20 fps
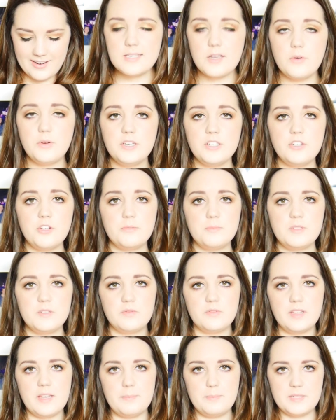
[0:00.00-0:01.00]
So in terms
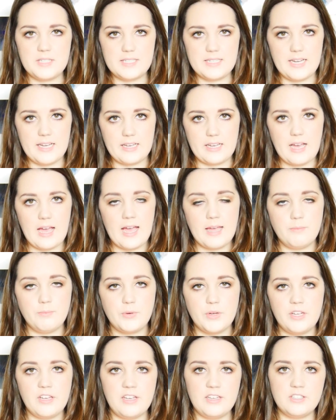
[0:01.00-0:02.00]
of lipstick, I'm
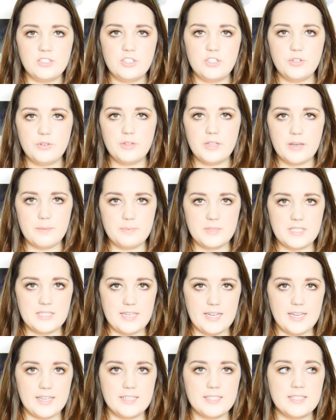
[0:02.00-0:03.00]
bringing 2
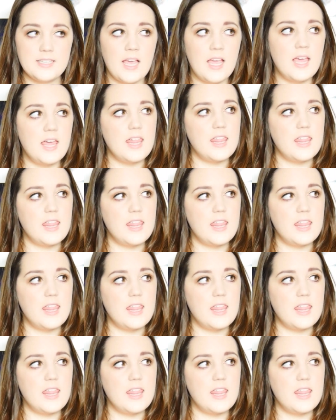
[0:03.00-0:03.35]
lipsticks.